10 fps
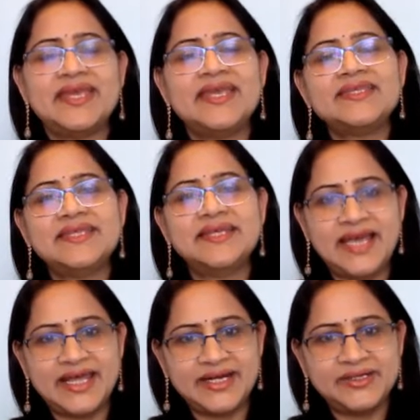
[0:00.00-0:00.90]
He is the
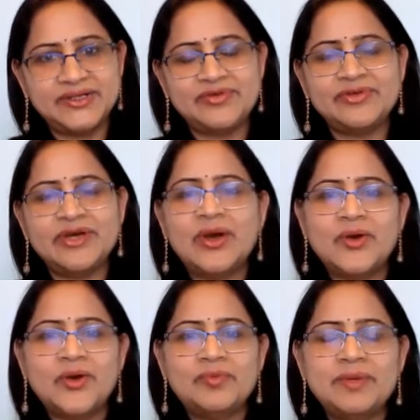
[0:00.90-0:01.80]
director of
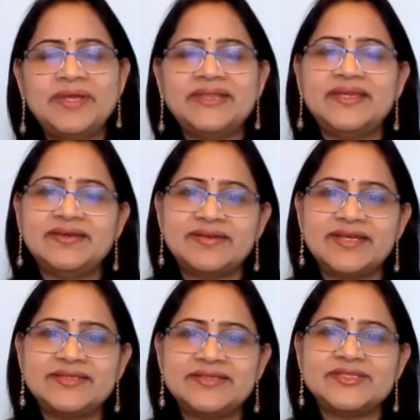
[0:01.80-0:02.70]
Homeopathic
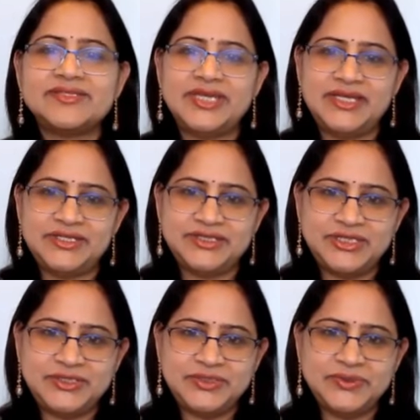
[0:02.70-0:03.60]
Research
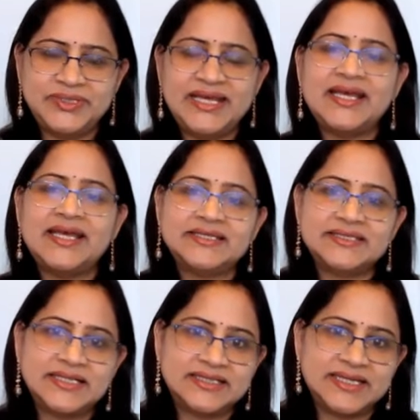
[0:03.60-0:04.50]
Institute,
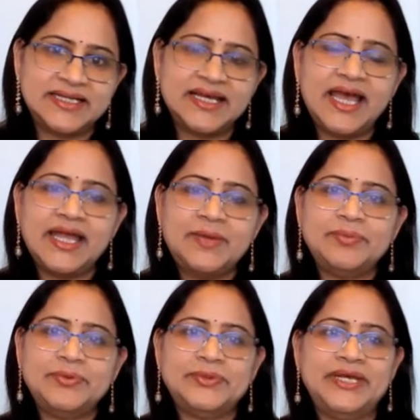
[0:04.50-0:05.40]
Satara and
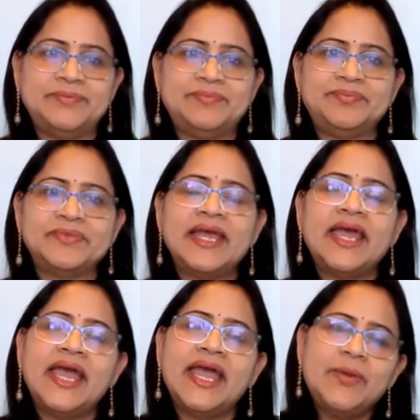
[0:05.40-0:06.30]
Pune,
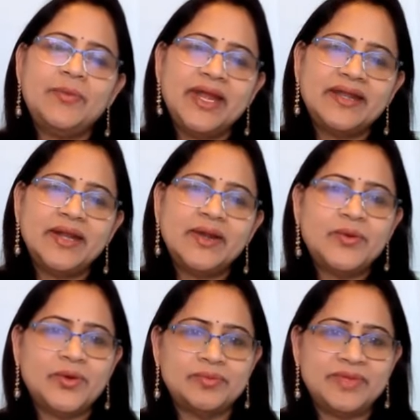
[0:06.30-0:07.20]
a veteran
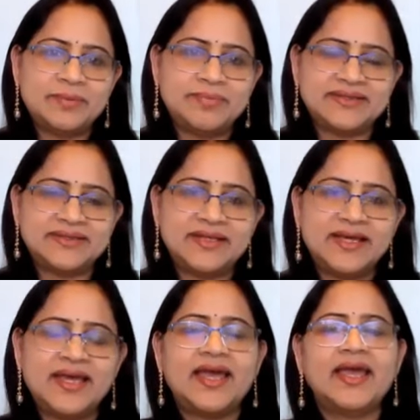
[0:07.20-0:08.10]
homeopath
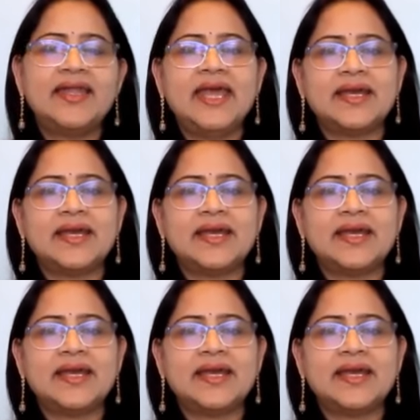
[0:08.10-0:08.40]
and